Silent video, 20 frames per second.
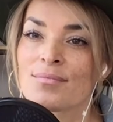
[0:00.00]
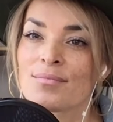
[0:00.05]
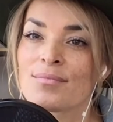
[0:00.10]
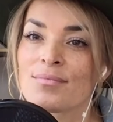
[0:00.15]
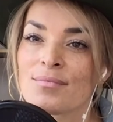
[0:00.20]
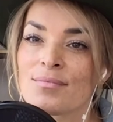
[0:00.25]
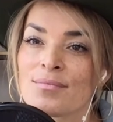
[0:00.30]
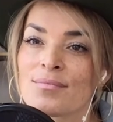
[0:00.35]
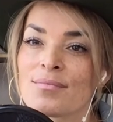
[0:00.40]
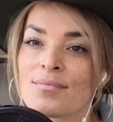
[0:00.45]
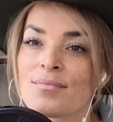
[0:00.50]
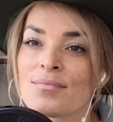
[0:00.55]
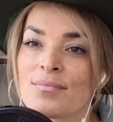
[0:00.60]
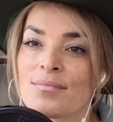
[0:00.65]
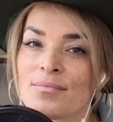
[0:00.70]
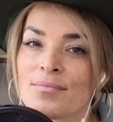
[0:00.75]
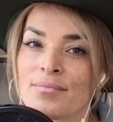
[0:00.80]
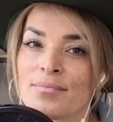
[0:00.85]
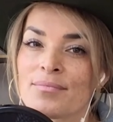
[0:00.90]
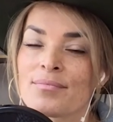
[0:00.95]

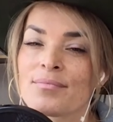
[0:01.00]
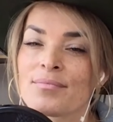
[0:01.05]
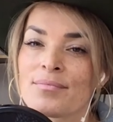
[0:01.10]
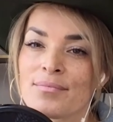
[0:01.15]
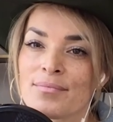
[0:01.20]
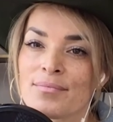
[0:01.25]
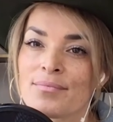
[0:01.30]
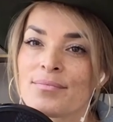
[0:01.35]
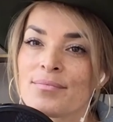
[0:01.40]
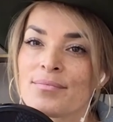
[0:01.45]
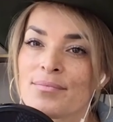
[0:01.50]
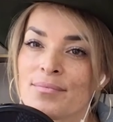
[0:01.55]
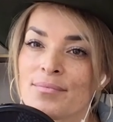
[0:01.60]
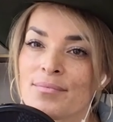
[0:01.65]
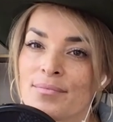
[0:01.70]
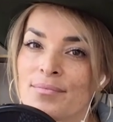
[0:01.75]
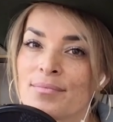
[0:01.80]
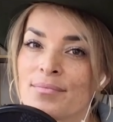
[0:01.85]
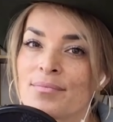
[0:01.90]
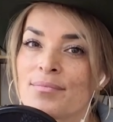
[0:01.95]

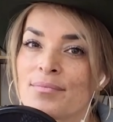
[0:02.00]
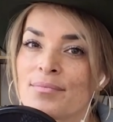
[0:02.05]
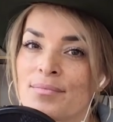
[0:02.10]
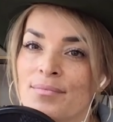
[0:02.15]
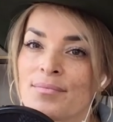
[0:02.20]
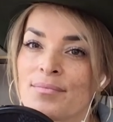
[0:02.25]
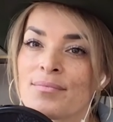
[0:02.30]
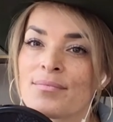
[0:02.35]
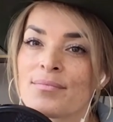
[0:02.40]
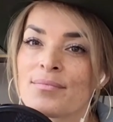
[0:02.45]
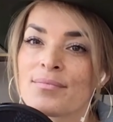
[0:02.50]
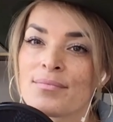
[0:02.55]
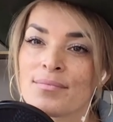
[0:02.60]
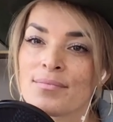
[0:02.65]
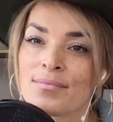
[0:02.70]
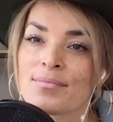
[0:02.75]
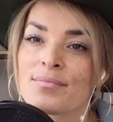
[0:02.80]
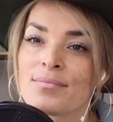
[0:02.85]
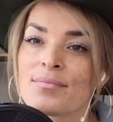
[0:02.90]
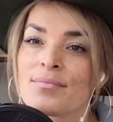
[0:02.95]

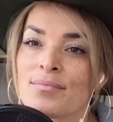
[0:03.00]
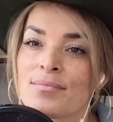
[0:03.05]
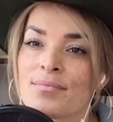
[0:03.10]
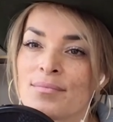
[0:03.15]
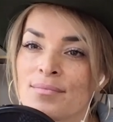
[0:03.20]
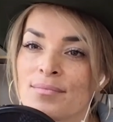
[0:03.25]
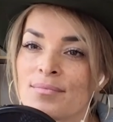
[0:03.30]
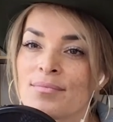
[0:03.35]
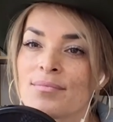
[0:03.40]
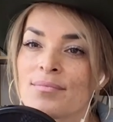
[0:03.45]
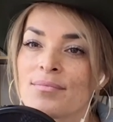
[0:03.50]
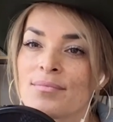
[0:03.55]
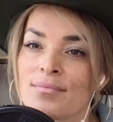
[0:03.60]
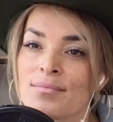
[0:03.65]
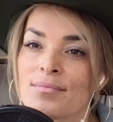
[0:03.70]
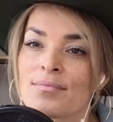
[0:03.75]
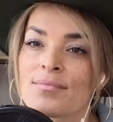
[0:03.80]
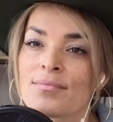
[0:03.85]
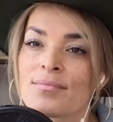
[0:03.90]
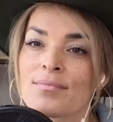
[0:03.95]

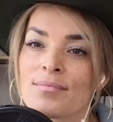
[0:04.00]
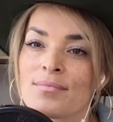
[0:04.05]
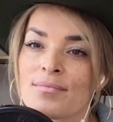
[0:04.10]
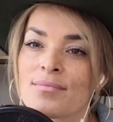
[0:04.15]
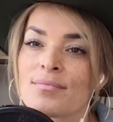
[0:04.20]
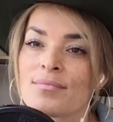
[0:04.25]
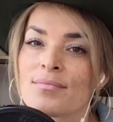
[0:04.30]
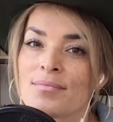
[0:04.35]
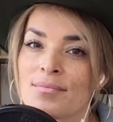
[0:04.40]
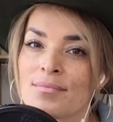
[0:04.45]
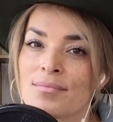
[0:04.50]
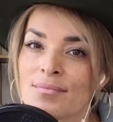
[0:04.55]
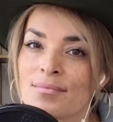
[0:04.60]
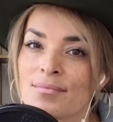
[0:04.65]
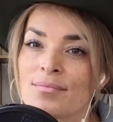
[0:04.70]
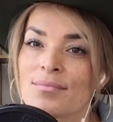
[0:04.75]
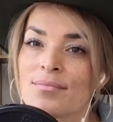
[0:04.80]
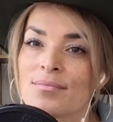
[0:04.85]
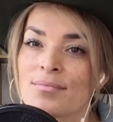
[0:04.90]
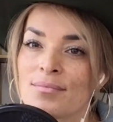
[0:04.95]

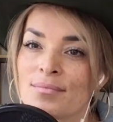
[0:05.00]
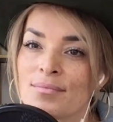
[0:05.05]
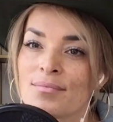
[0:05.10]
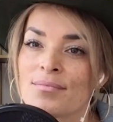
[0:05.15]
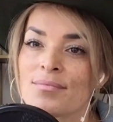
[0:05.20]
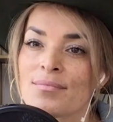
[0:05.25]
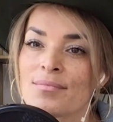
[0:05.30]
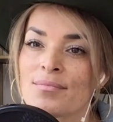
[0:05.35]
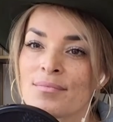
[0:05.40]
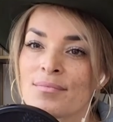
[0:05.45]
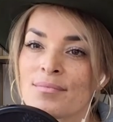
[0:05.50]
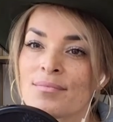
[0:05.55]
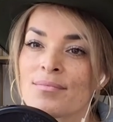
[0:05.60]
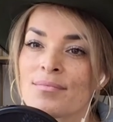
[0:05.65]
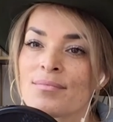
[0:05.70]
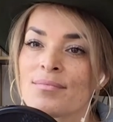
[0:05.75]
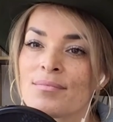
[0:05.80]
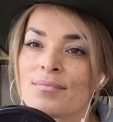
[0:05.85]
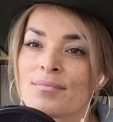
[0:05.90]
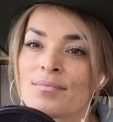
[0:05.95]

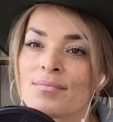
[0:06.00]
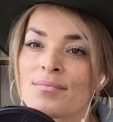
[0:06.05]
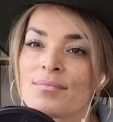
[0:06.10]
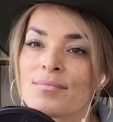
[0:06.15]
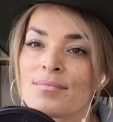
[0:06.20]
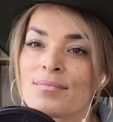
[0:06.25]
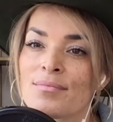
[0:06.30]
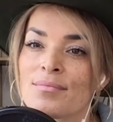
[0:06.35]
This person isn't speaking.